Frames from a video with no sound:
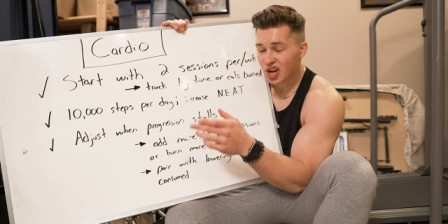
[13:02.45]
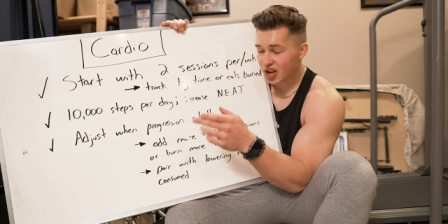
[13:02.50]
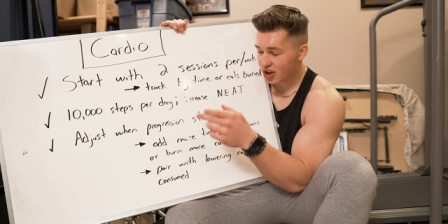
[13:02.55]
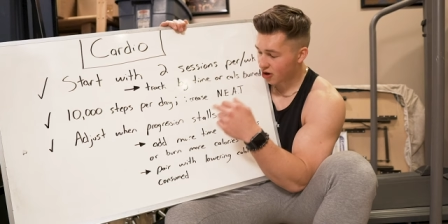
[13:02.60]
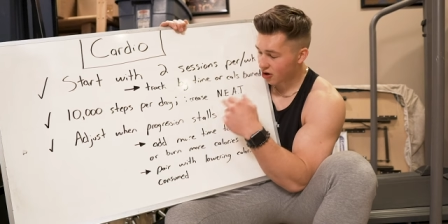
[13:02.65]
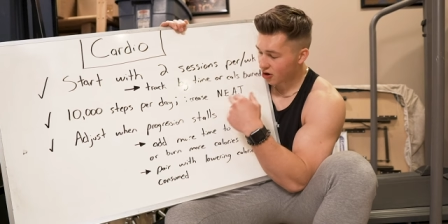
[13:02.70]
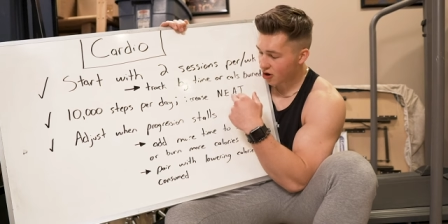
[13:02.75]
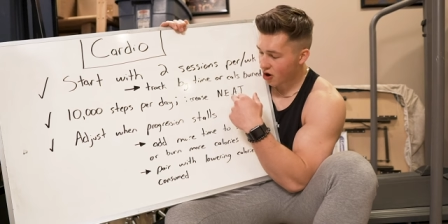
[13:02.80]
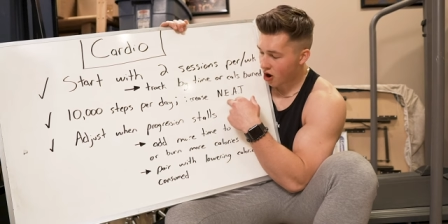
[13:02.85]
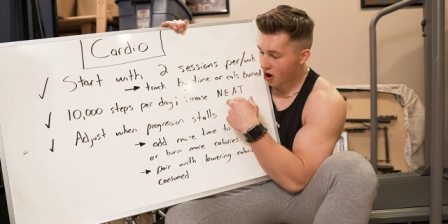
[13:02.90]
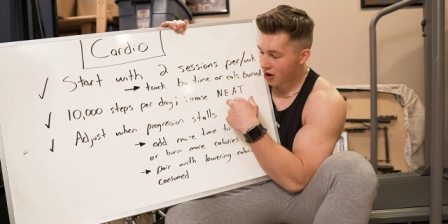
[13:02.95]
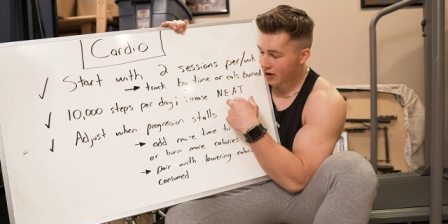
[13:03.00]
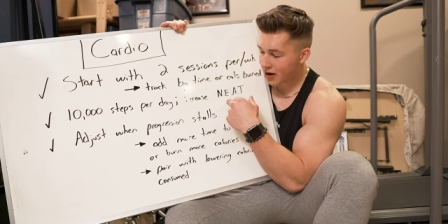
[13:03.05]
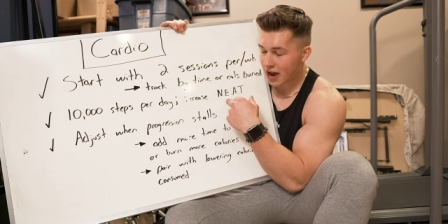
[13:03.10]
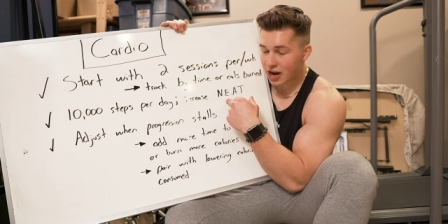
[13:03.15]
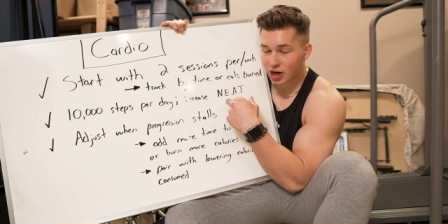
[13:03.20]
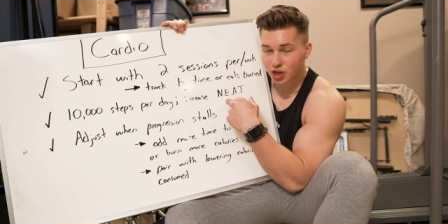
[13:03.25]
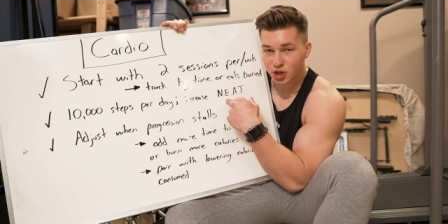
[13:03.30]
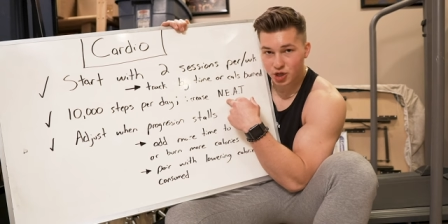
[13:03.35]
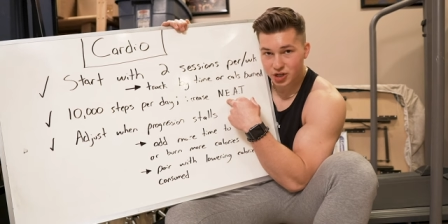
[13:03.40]
your
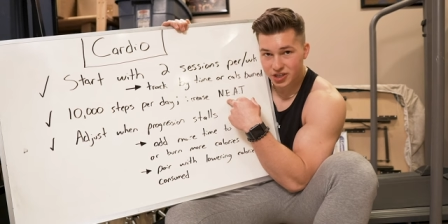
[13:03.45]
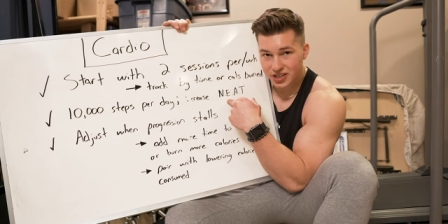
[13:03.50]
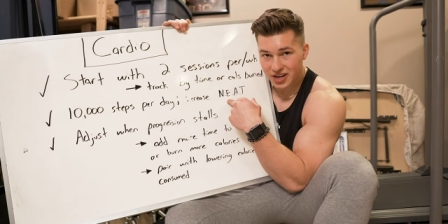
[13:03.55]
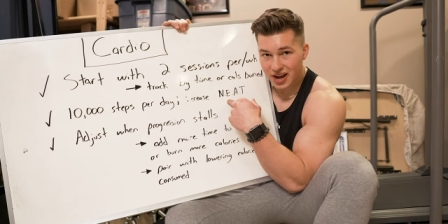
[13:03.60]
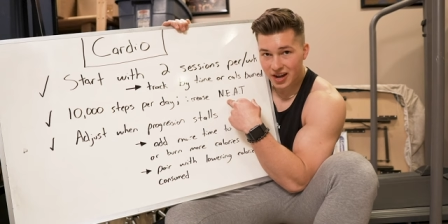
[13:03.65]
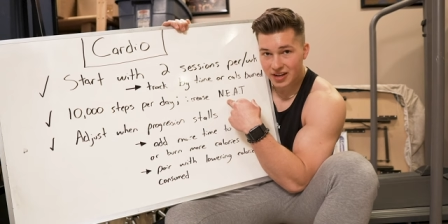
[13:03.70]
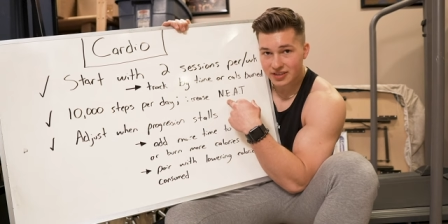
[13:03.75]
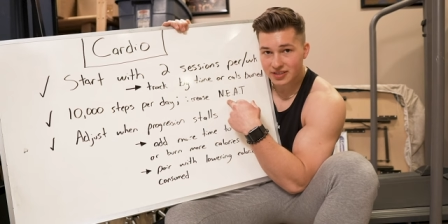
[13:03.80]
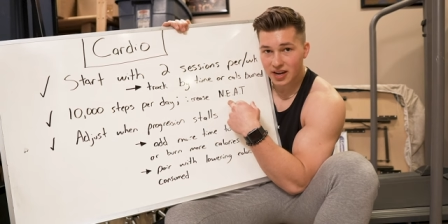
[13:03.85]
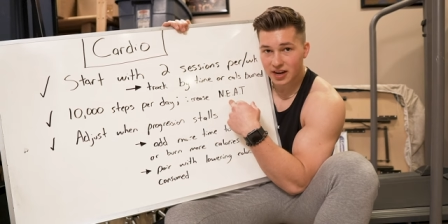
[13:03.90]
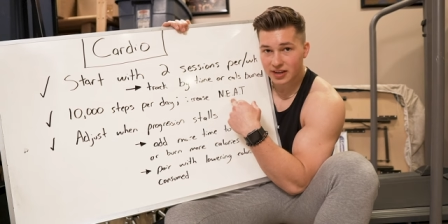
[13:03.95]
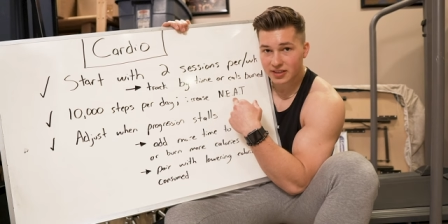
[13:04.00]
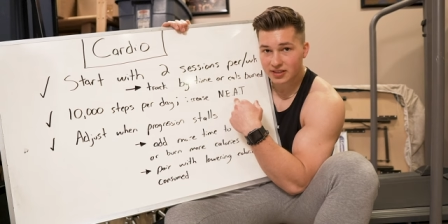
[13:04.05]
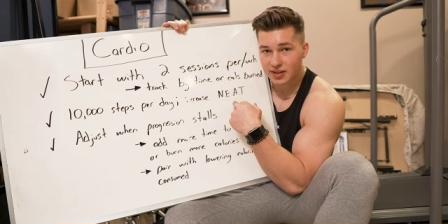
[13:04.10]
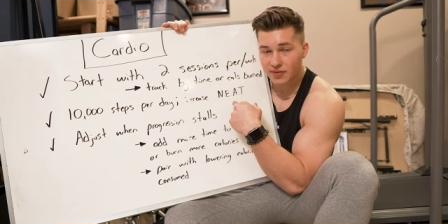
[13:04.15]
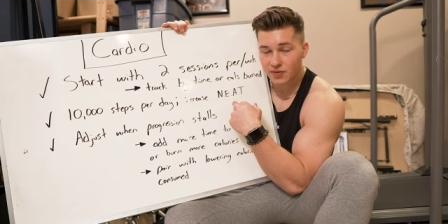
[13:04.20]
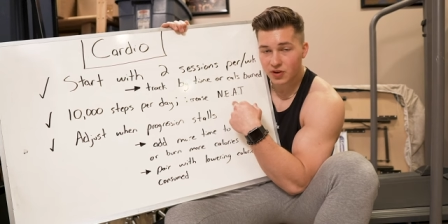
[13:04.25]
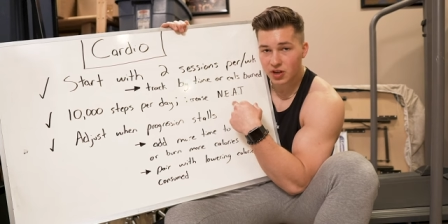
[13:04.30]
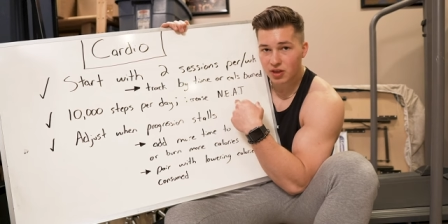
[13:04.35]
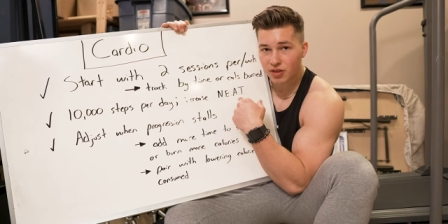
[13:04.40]
non-exercise
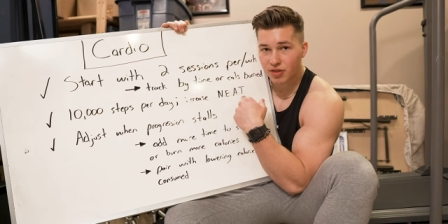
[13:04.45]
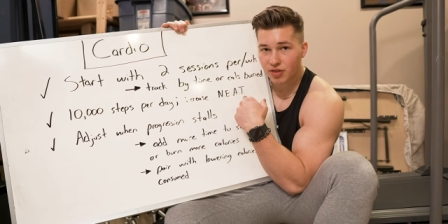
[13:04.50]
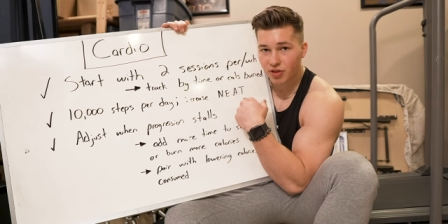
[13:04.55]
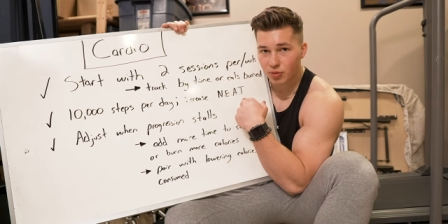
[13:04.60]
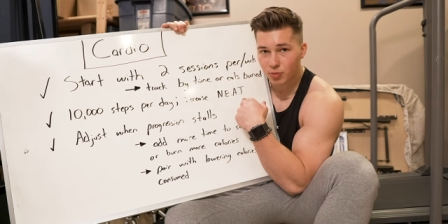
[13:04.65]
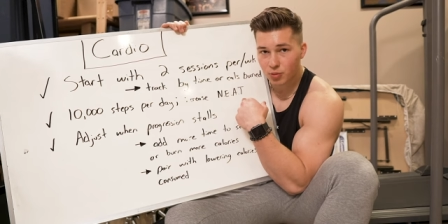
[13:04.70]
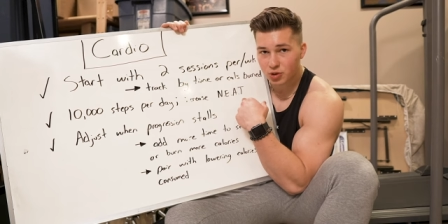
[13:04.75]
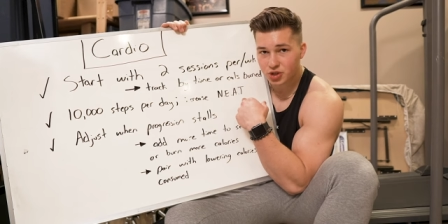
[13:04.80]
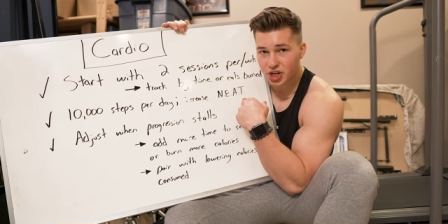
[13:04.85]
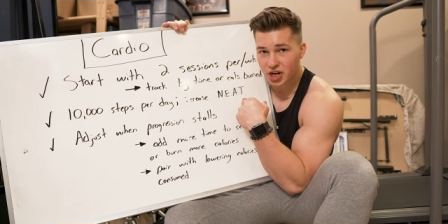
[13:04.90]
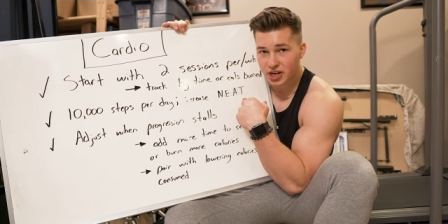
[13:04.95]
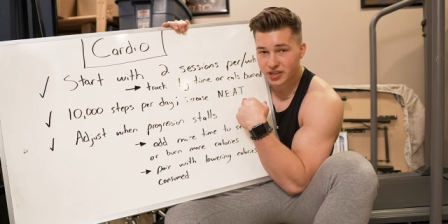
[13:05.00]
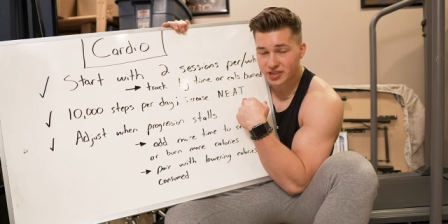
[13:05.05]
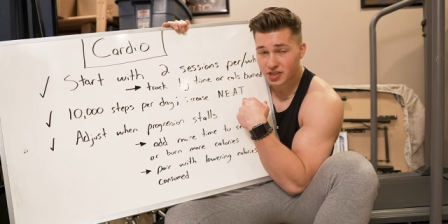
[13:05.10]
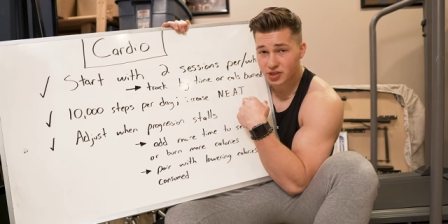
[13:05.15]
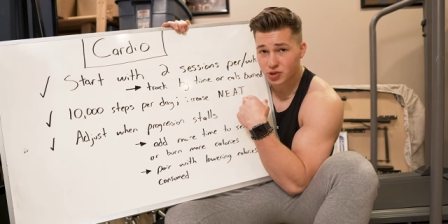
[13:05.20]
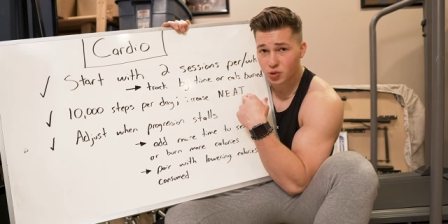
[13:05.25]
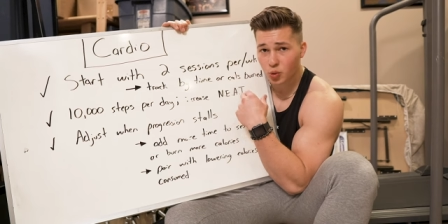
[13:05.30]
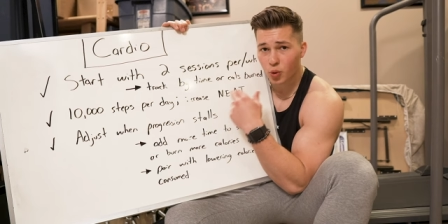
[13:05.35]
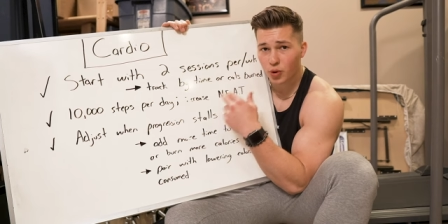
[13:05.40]
activity
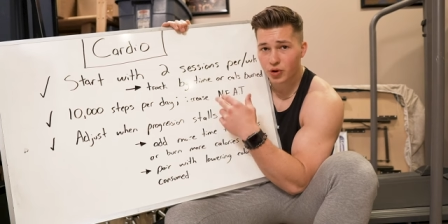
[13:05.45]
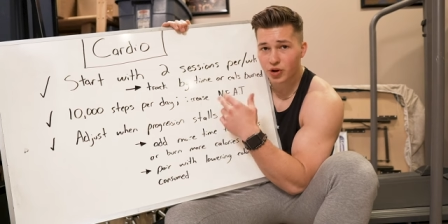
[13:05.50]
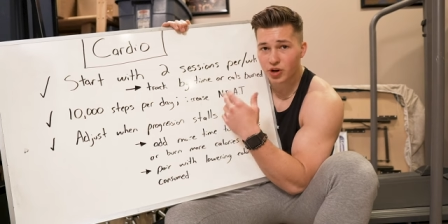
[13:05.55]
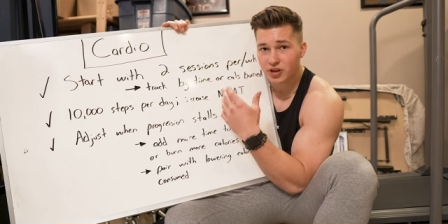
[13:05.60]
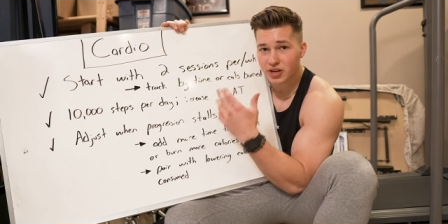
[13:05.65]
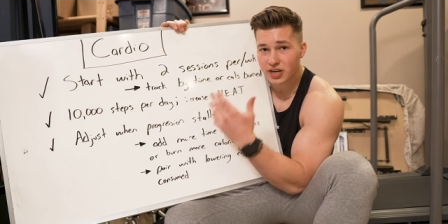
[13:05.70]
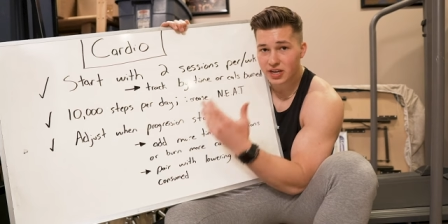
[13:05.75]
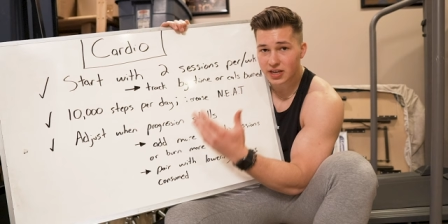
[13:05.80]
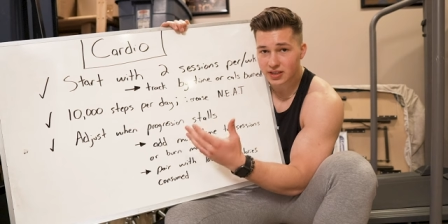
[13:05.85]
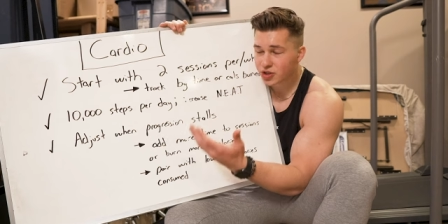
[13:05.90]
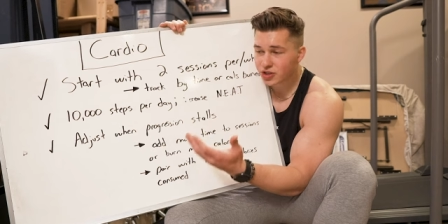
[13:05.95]
thermogenesis or your NEAT.